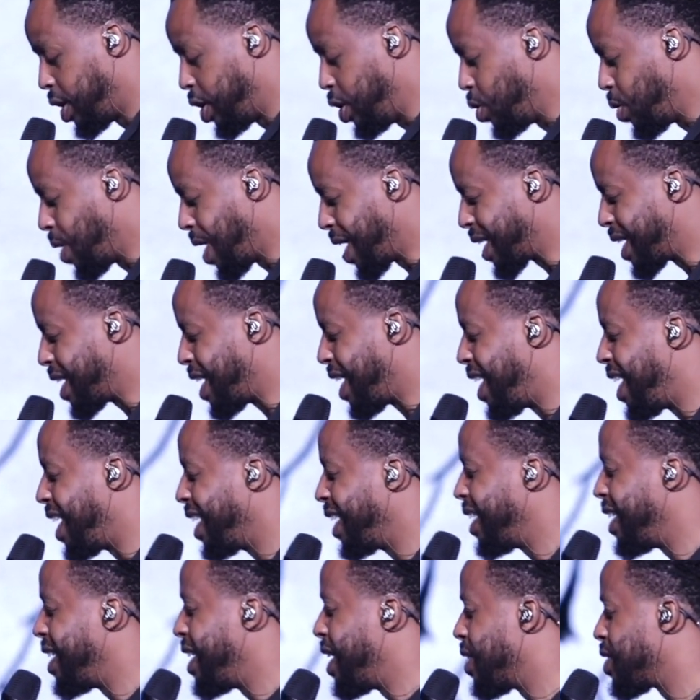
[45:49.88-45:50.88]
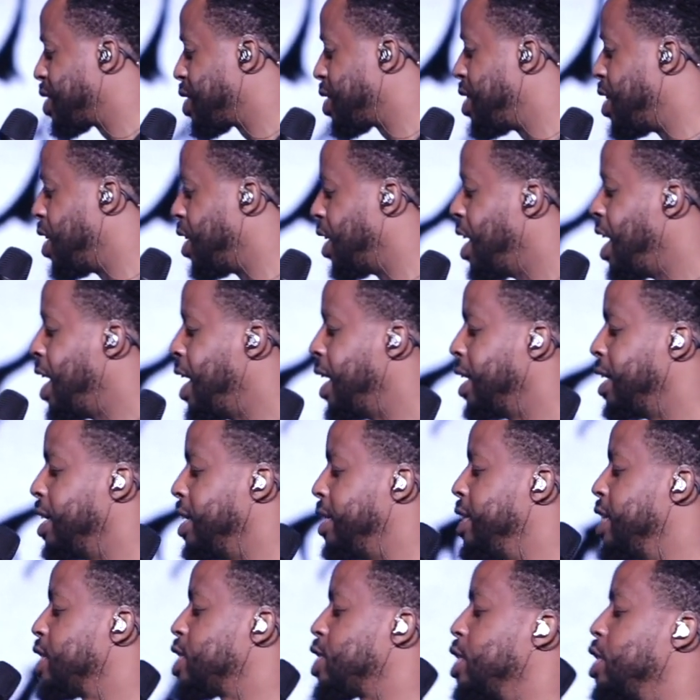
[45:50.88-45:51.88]
You are God, and there's no,
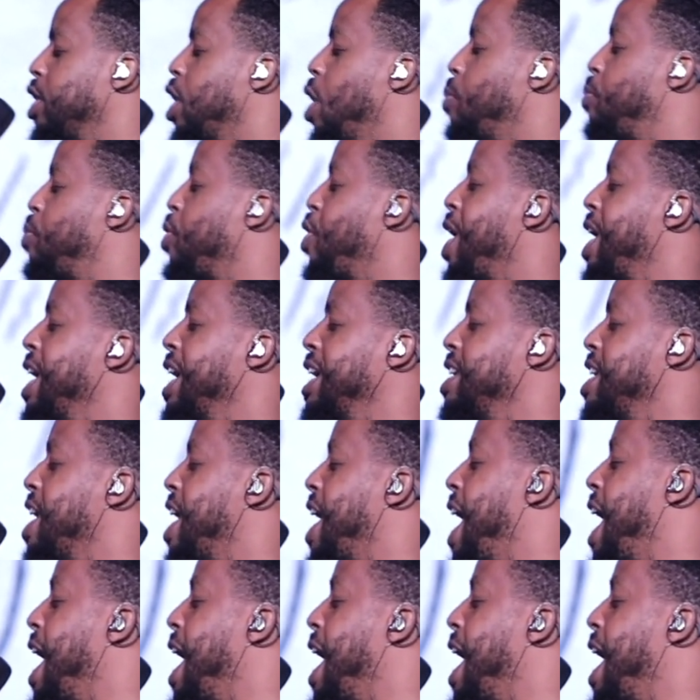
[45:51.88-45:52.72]
Listen, don't pray in your